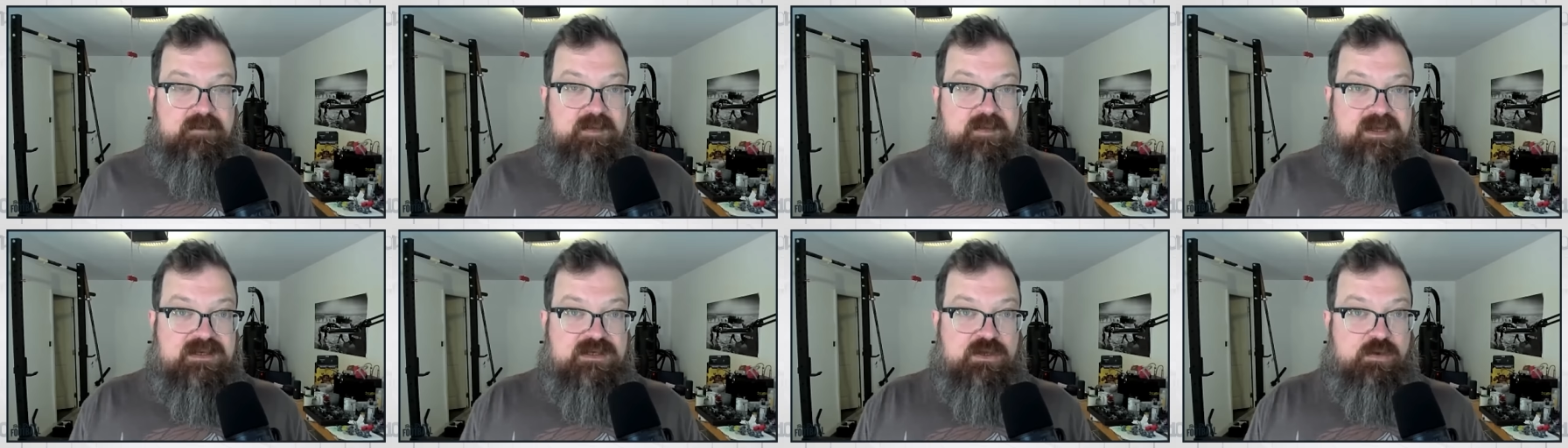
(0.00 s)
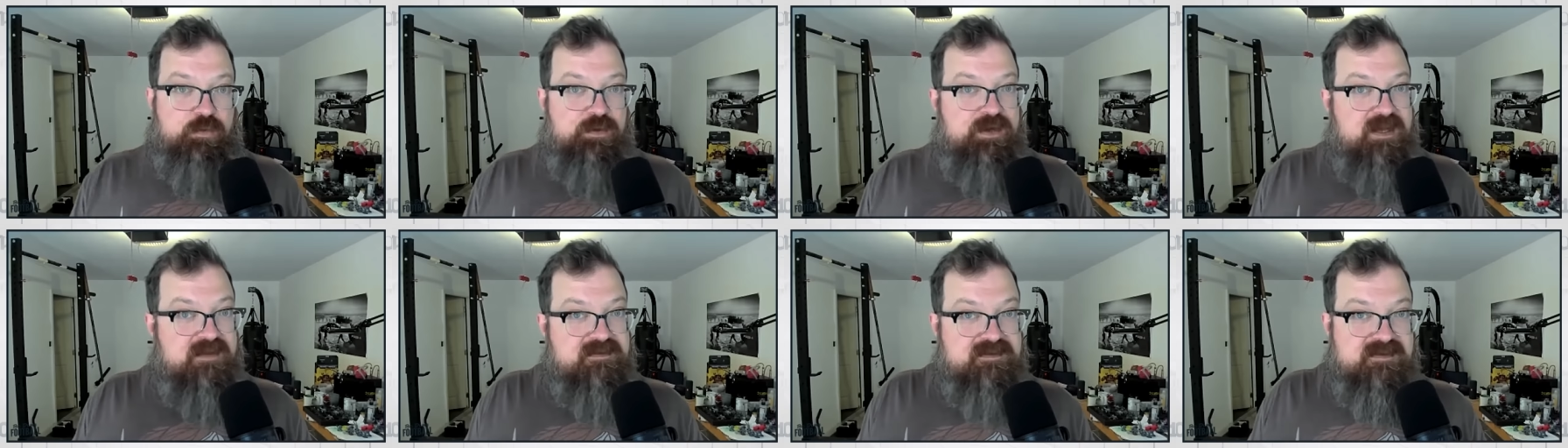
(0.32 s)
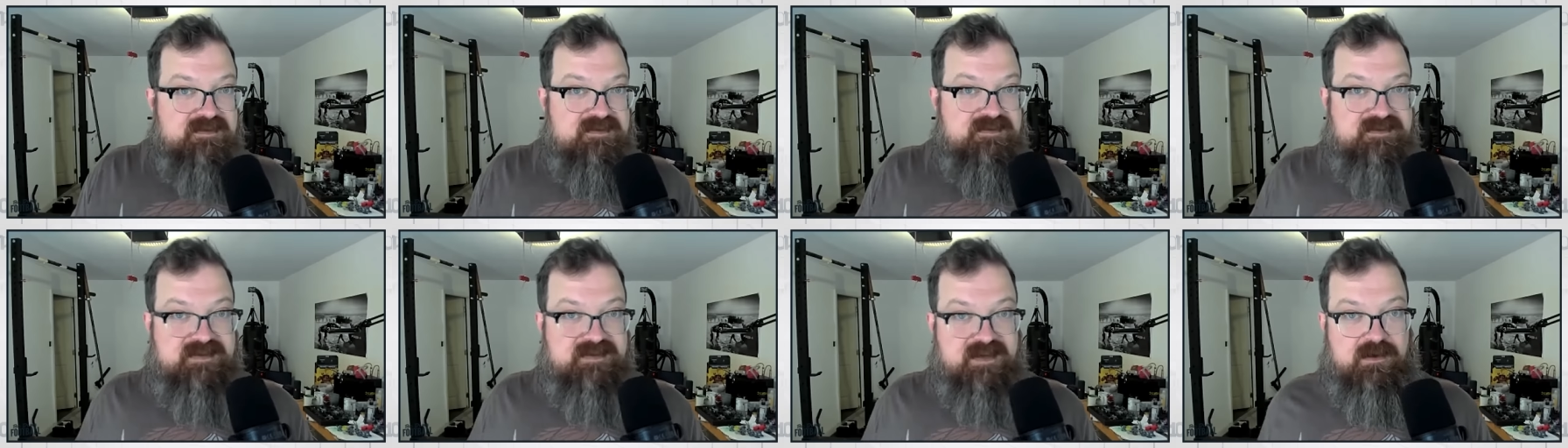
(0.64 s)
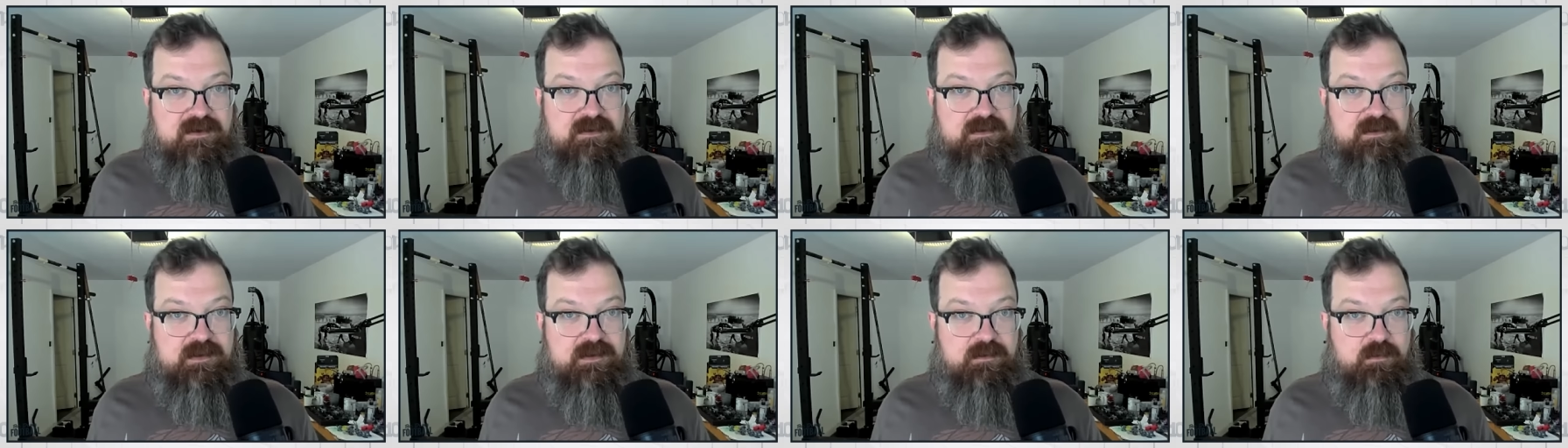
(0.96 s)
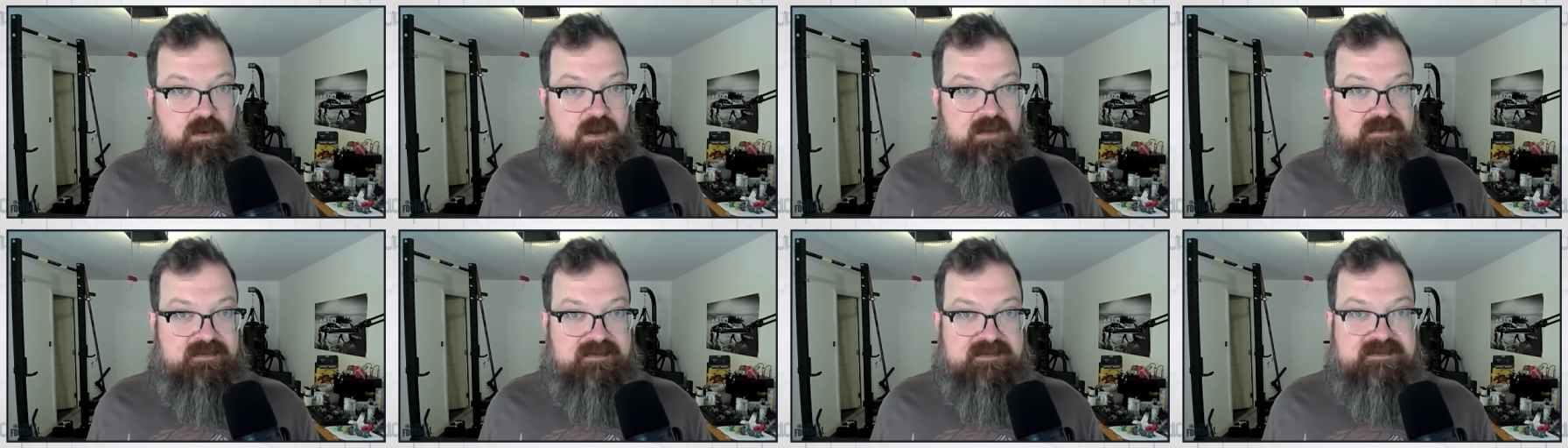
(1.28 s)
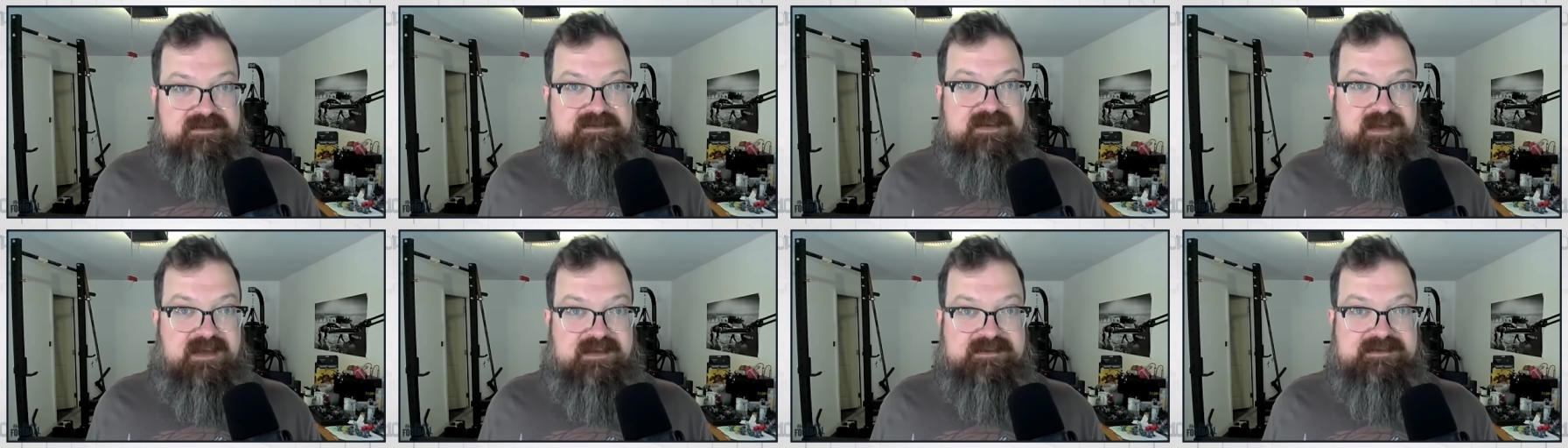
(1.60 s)
they don't necessarily want
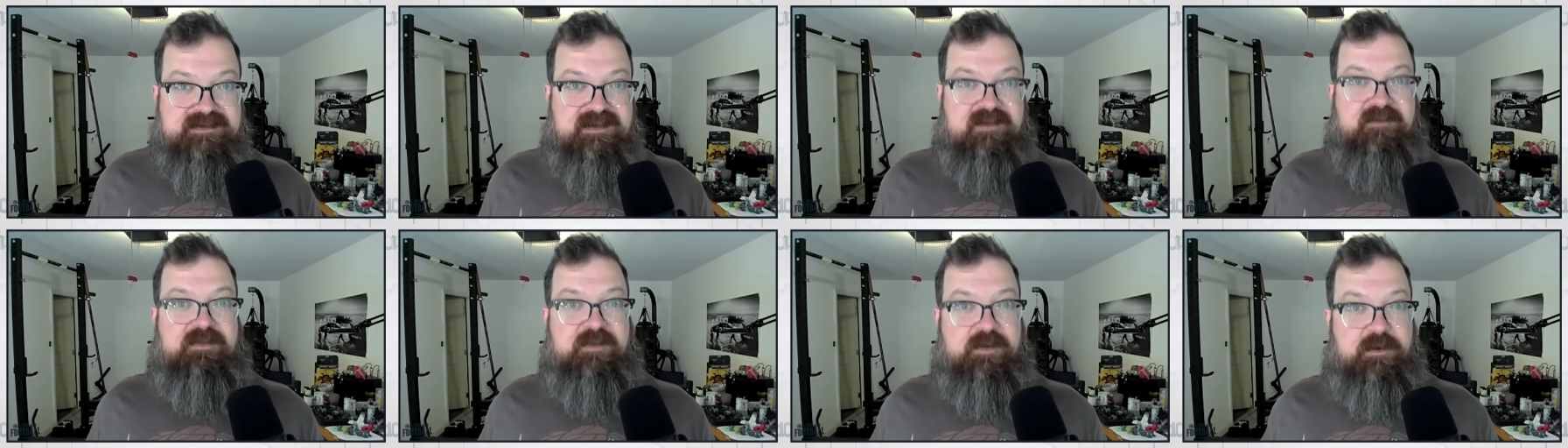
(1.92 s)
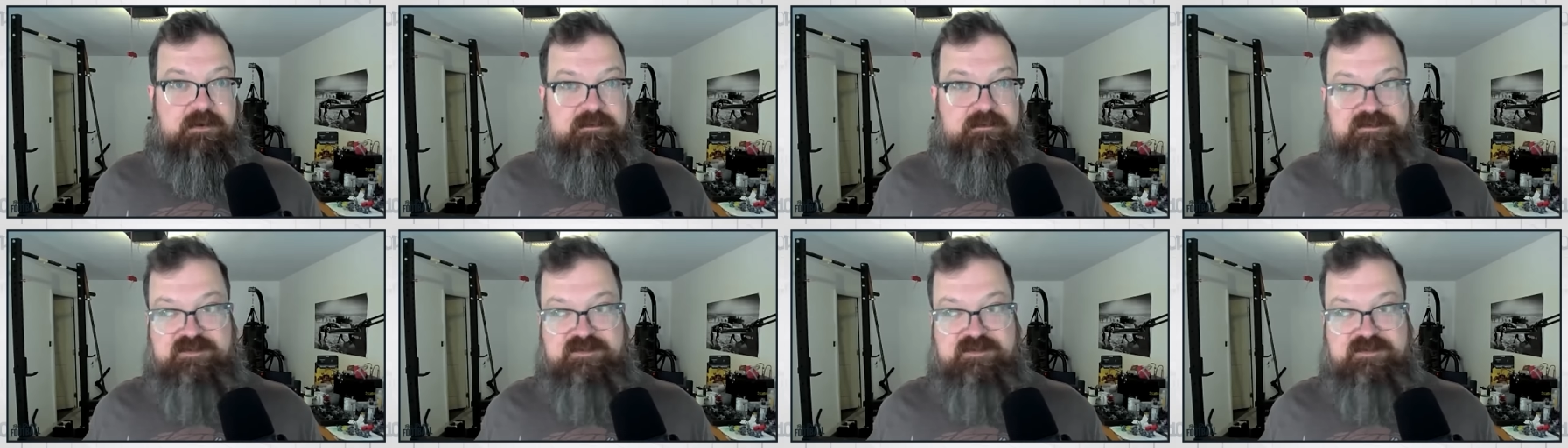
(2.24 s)
these guys out there